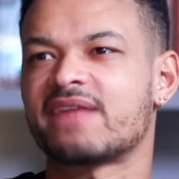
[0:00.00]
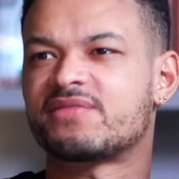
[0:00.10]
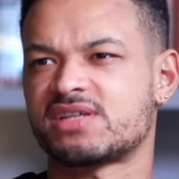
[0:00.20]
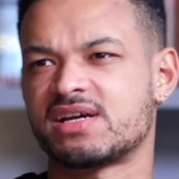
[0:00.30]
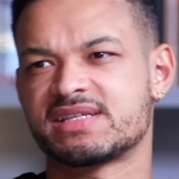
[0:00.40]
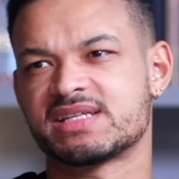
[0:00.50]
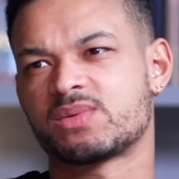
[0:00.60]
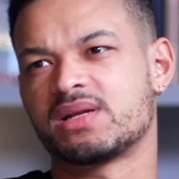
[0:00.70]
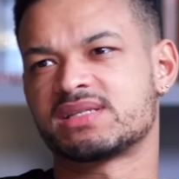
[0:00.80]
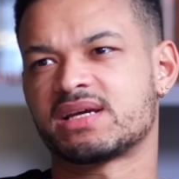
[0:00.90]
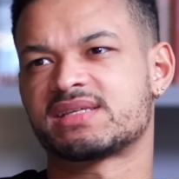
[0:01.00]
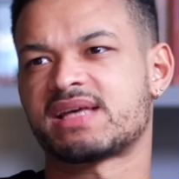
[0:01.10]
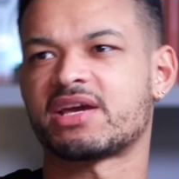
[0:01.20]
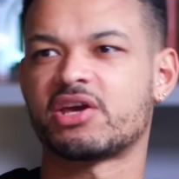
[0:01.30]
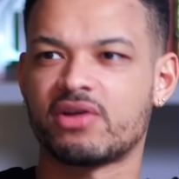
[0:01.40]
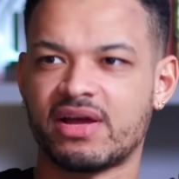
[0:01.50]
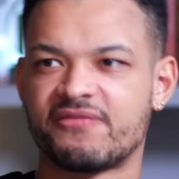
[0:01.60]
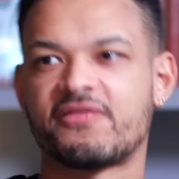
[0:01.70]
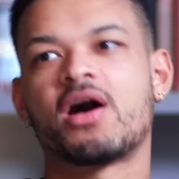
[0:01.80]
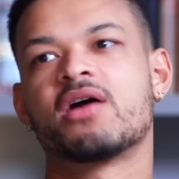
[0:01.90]
advertising as well, isn't it? Because that can go like
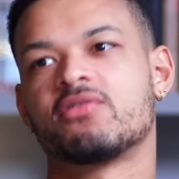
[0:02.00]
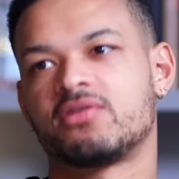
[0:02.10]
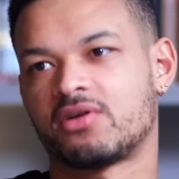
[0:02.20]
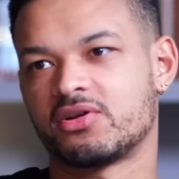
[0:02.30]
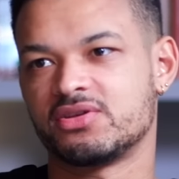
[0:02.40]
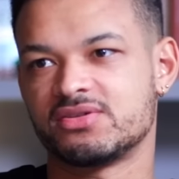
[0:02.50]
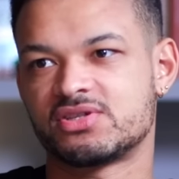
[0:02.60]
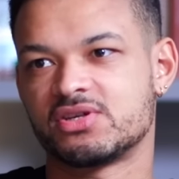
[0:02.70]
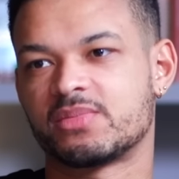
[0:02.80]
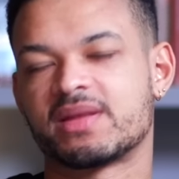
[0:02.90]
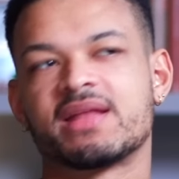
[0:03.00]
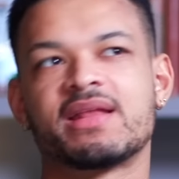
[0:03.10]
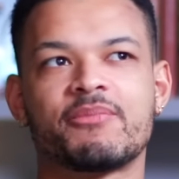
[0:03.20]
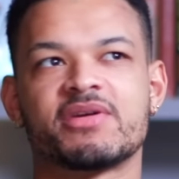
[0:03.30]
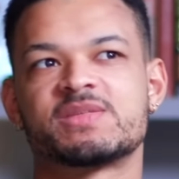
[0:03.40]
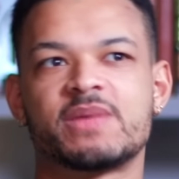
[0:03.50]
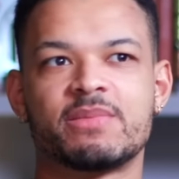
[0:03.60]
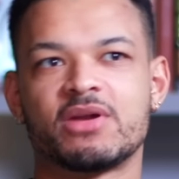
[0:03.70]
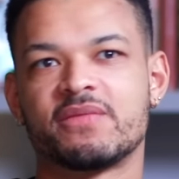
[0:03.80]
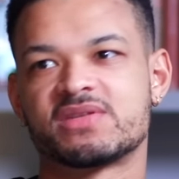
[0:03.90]
viral on YouTube, and then that brings
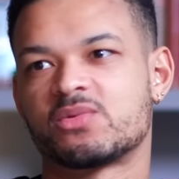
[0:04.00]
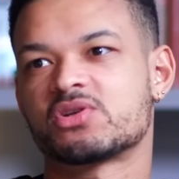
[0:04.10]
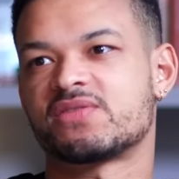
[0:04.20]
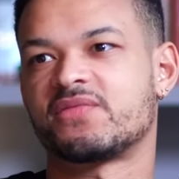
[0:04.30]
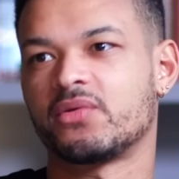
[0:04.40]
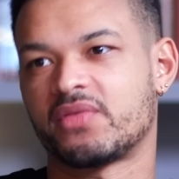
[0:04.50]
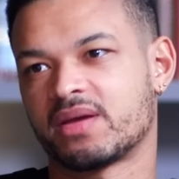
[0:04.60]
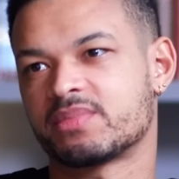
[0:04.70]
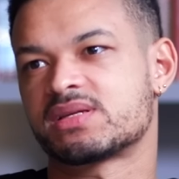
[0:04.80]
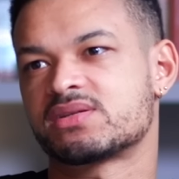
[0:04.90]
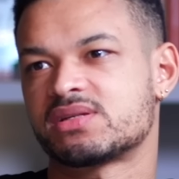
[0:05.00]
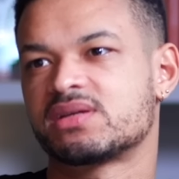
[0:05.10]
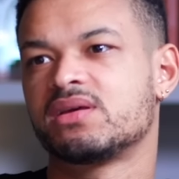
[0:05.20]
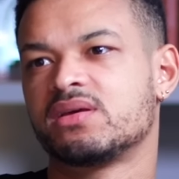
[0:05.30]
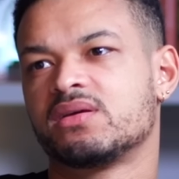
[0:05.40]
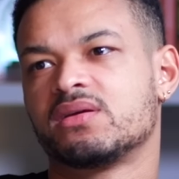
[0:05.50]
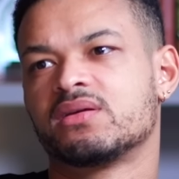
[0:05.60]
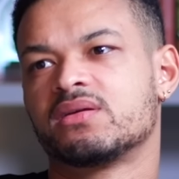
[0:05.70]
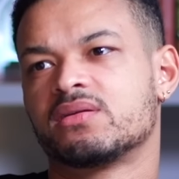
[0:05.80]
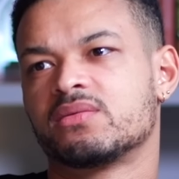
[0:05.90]
people over to watch the full thing. Yeah, for
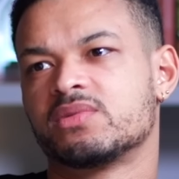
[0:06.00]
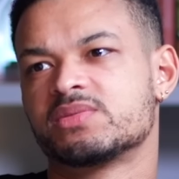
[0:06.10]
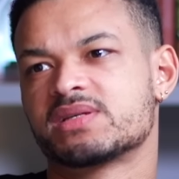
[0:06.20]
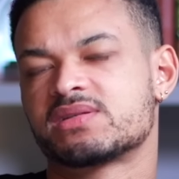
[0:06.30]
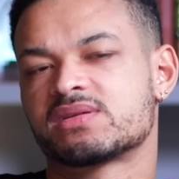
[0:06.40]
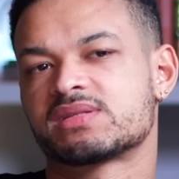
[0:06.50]
sure. Which makes a lot of